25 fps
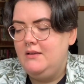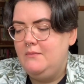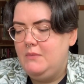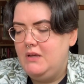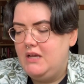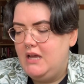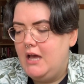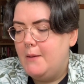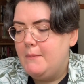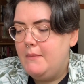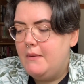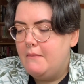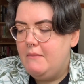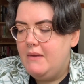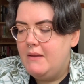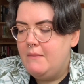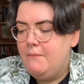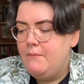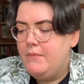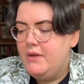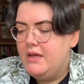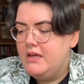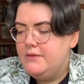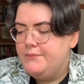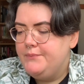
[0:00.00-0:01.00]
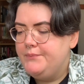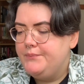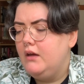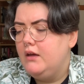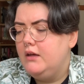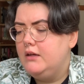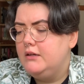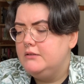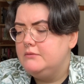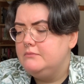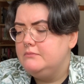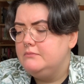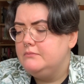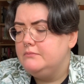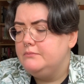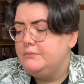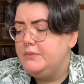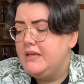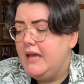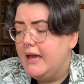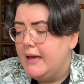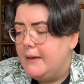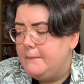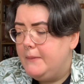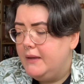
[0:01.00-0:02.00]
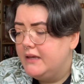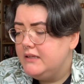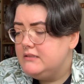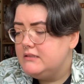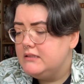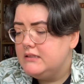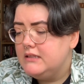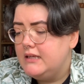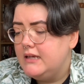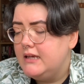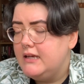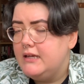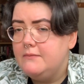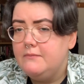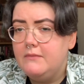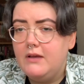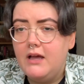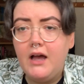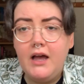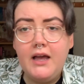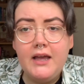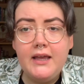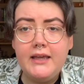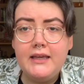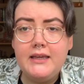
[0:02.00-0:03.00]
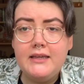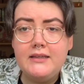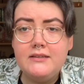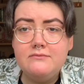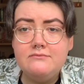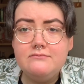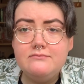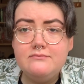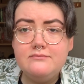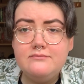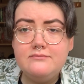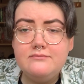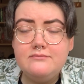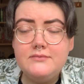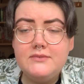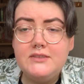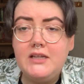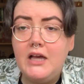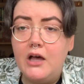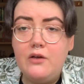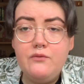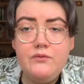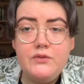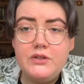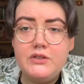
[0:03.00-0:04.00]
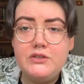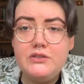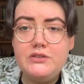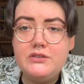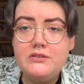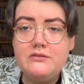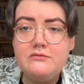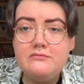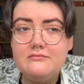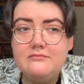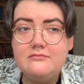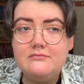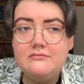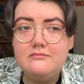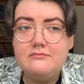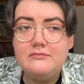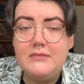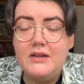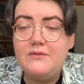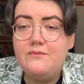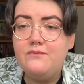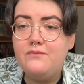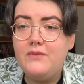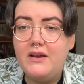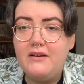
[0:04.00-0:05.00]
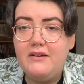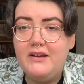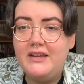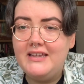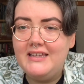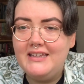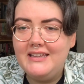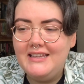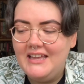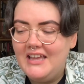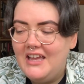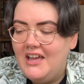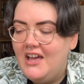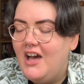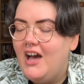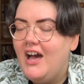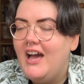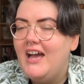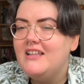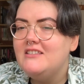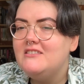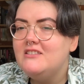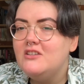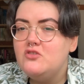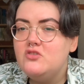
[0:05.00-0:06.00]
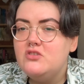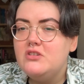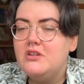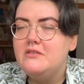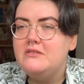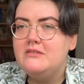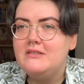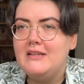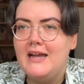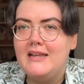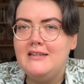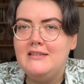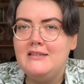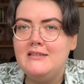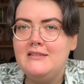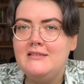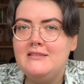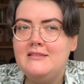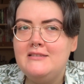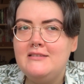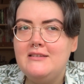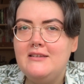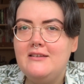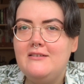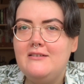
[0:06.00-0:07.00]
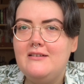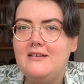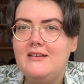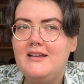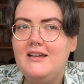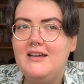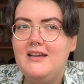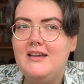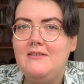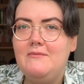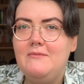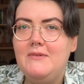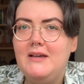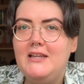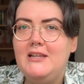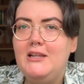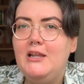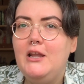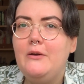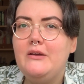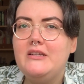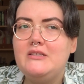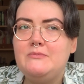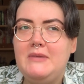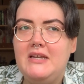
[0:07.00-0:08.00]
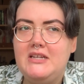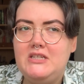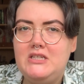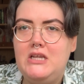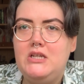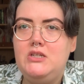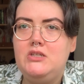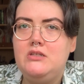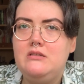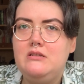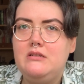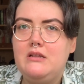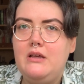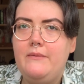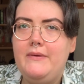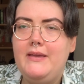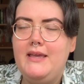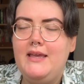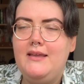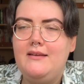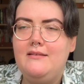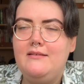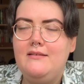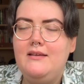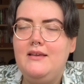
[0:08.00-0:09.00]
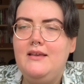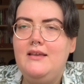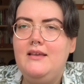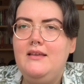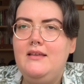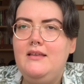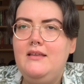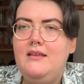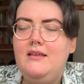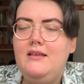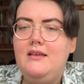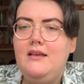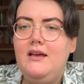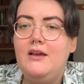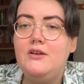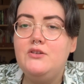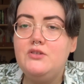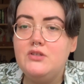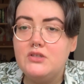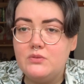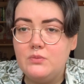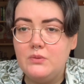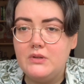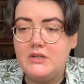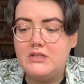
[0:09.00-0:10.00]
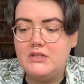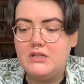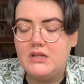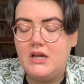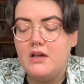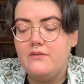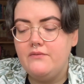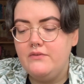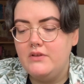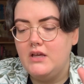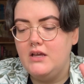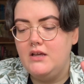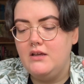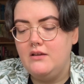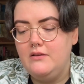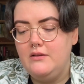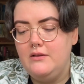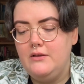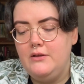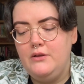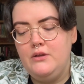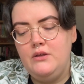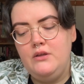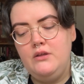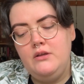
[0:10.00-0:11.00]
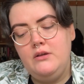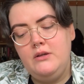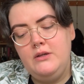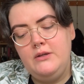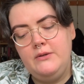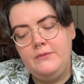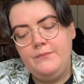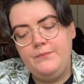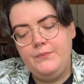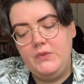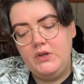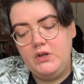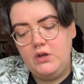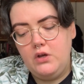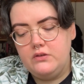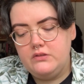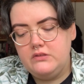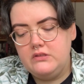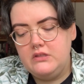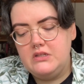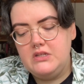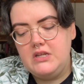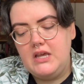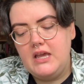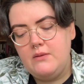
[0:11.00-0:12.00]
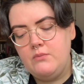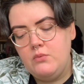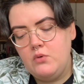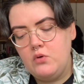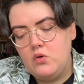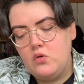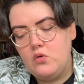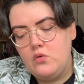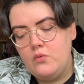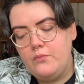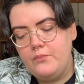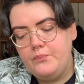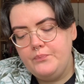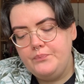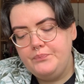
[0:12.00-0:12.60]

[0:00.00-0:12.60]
become a member. But yeah, basically I covered my I had such low standards and low expectations going in. I just wanted to cover the cost of the table,